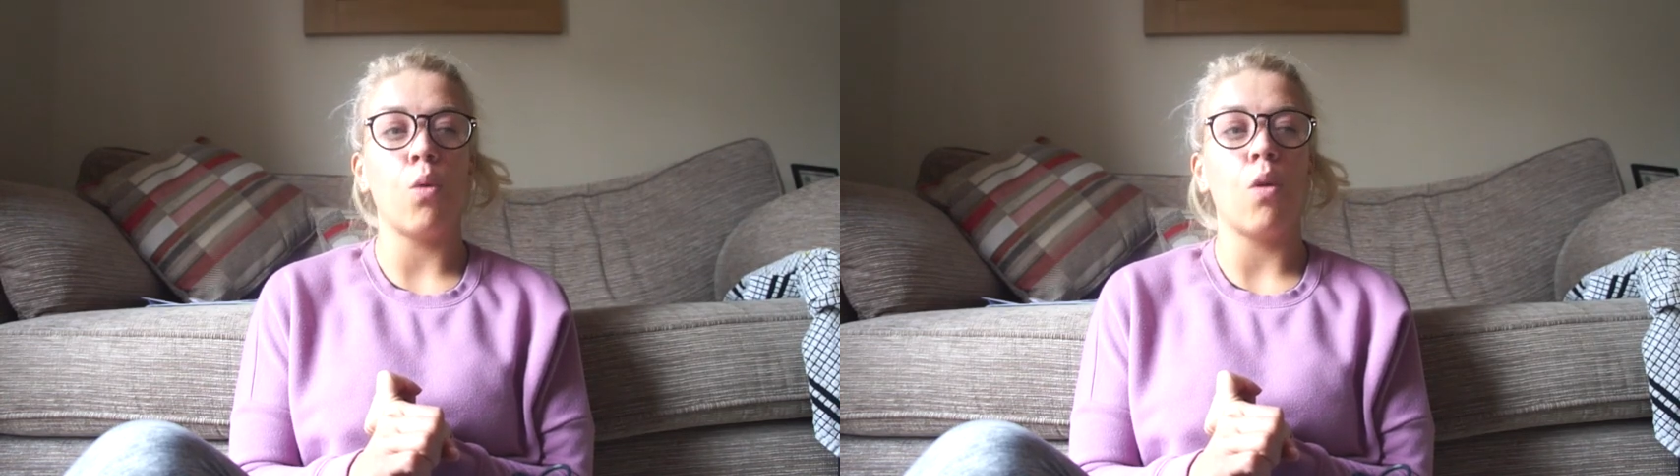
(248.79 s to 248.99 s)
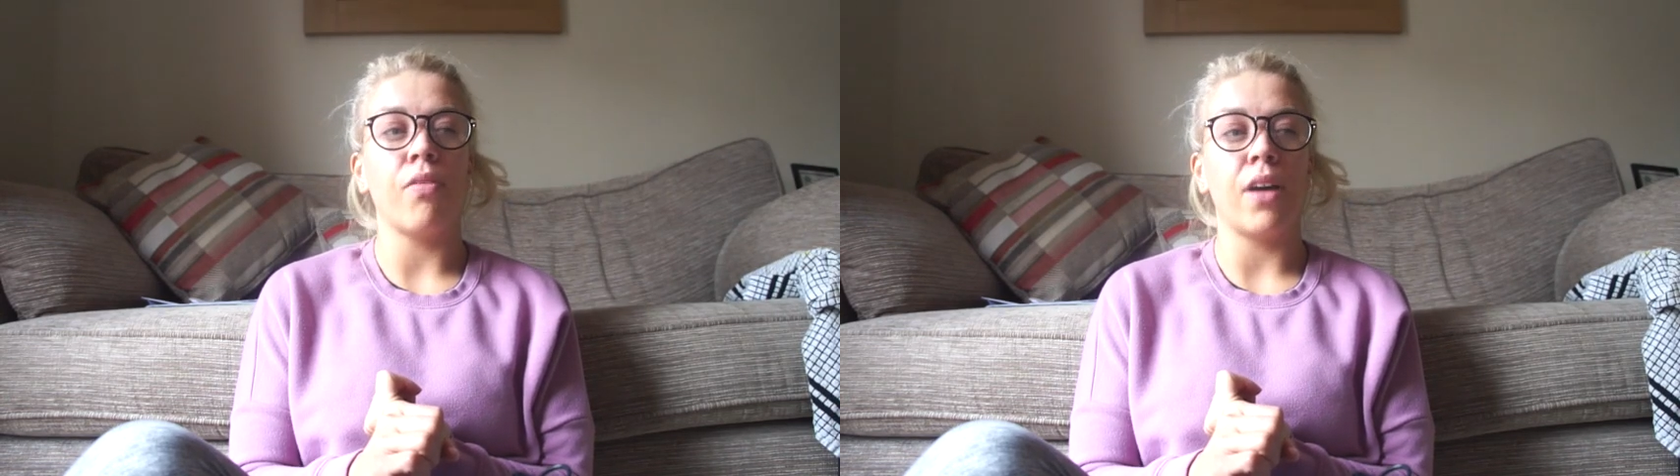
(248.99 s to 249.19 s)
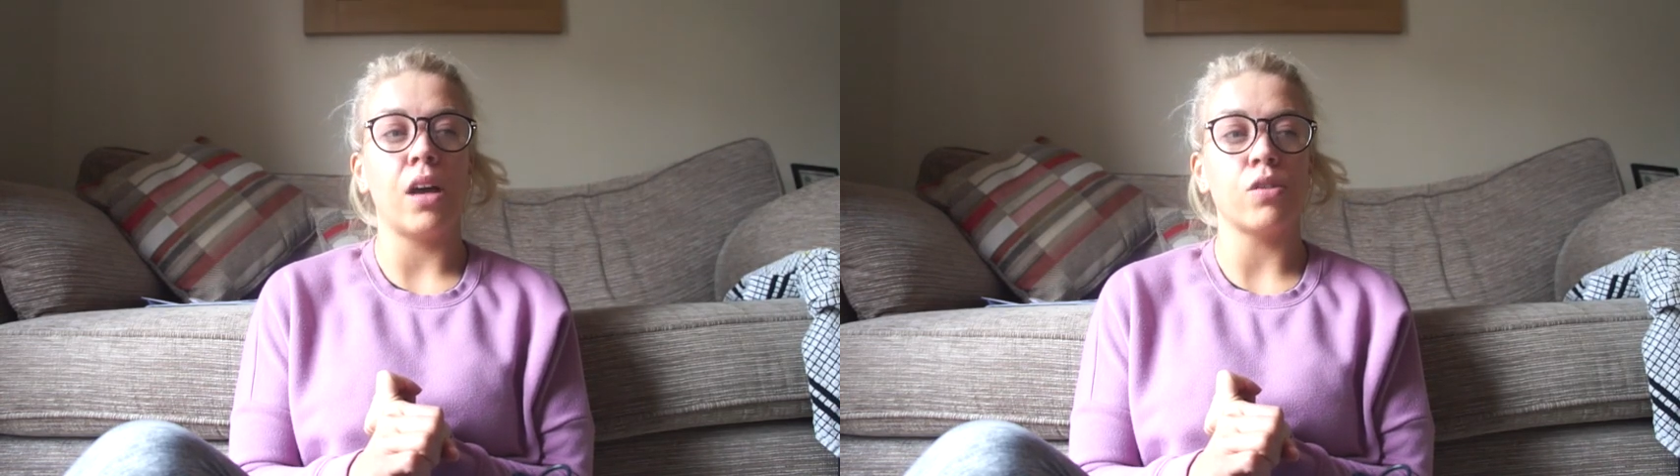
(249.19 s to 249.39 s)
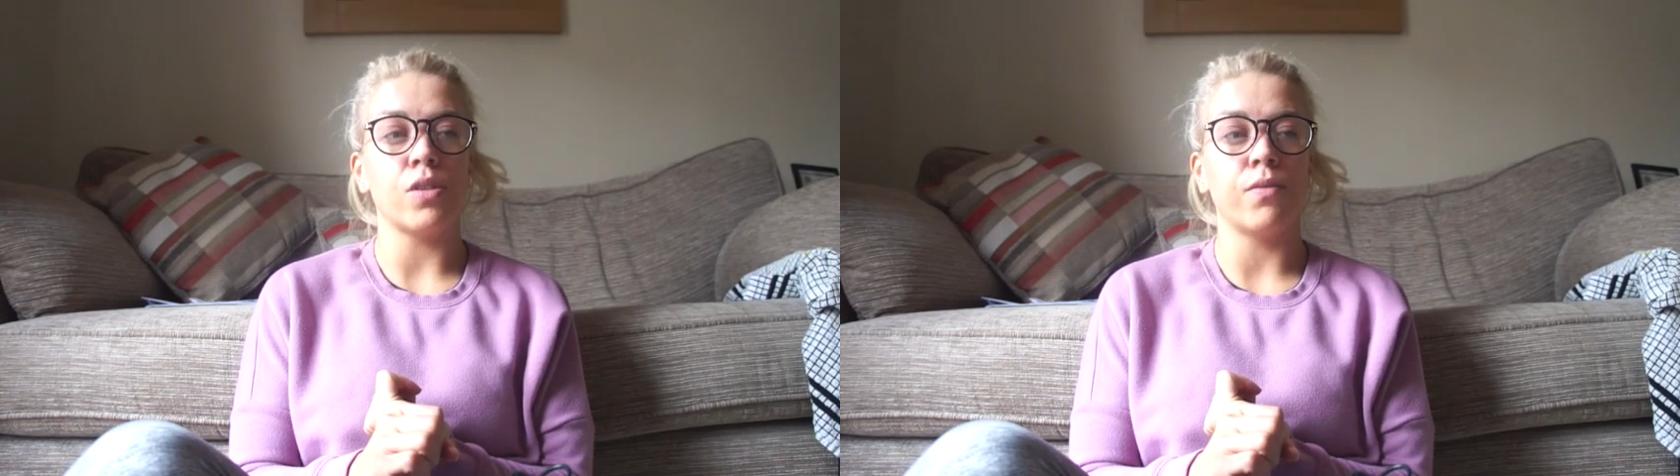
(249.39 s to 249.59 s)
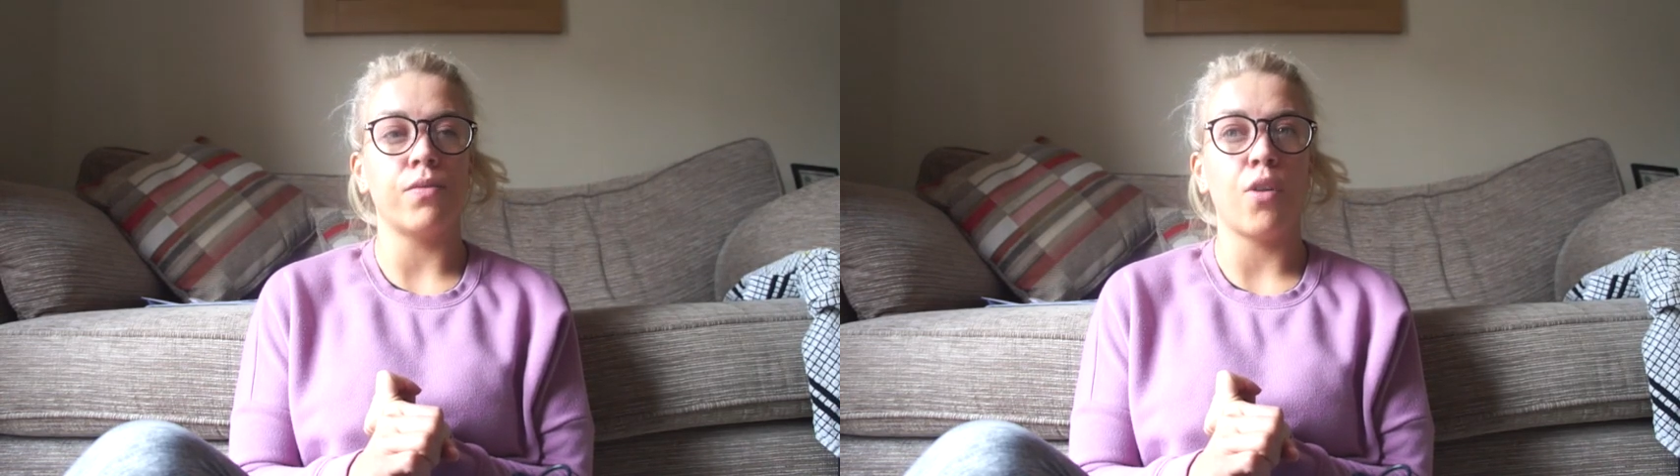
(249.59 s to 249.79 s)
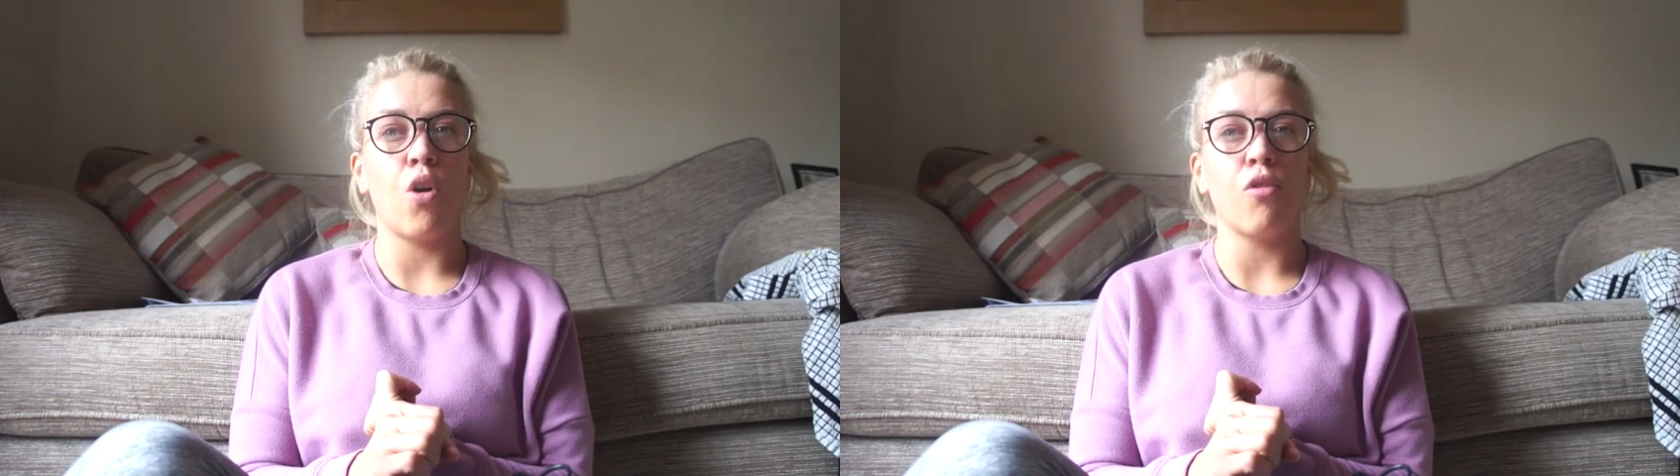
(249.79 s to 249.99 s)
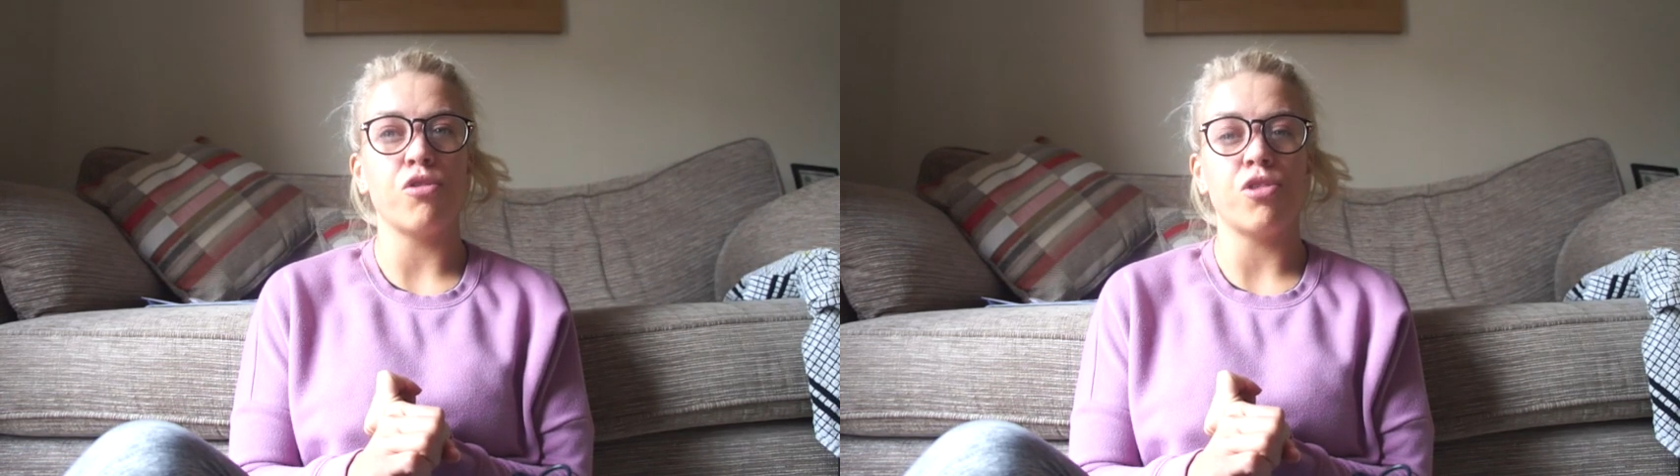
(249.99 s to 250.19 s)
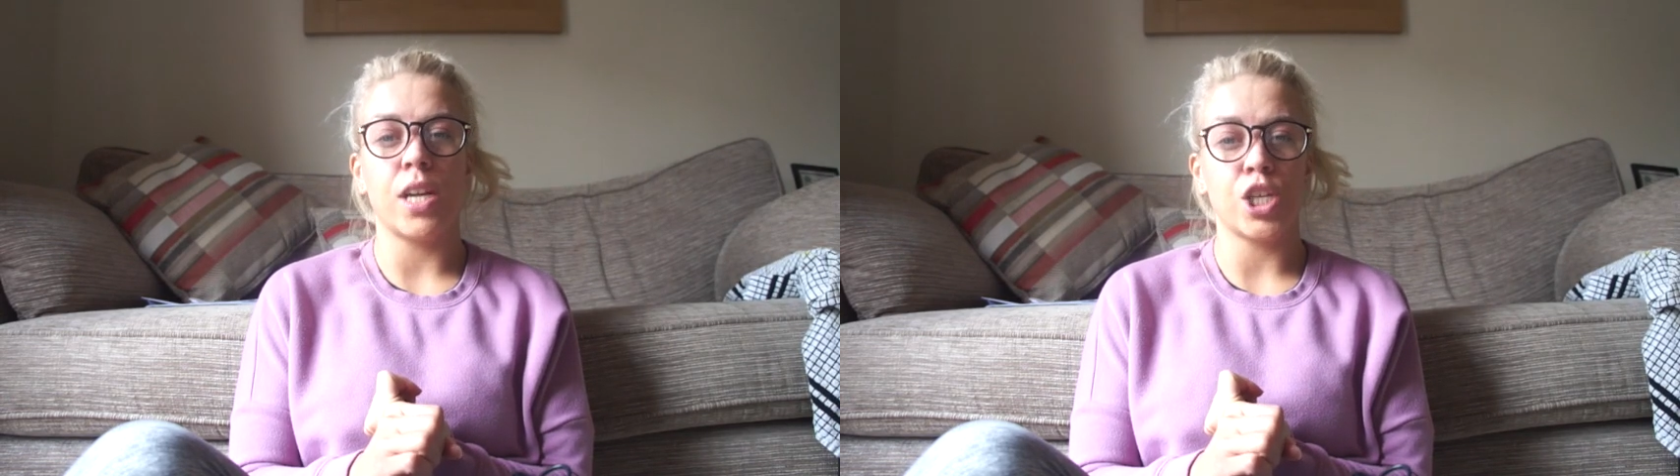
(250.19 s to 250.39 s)

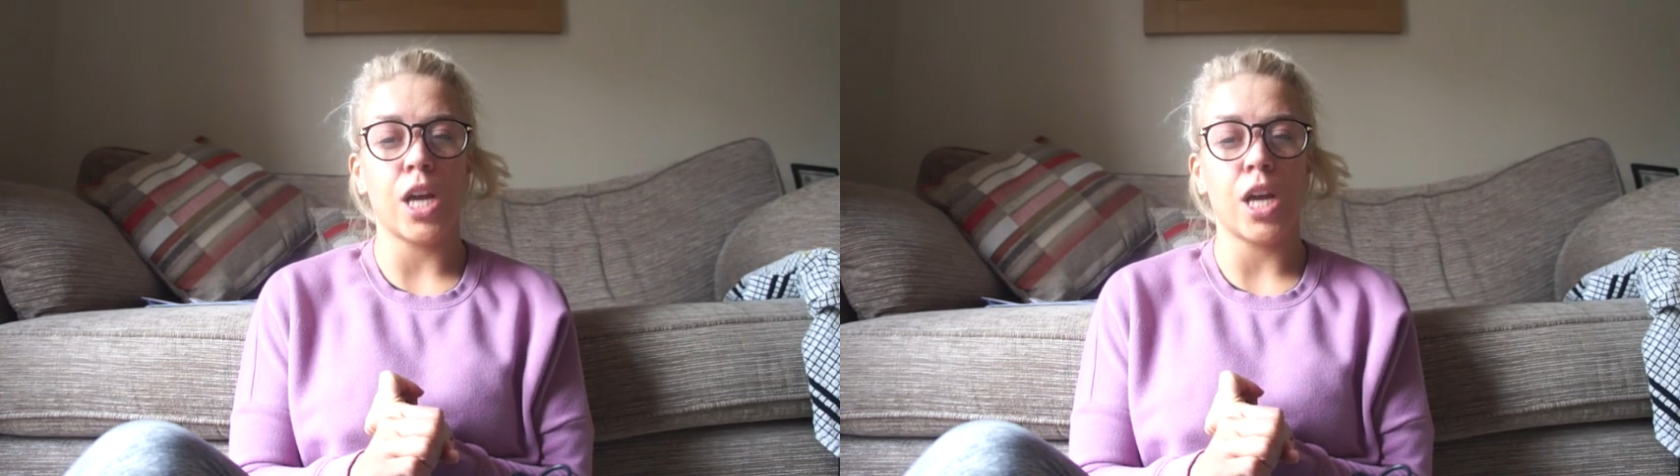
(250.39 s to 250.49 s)
1,400-ish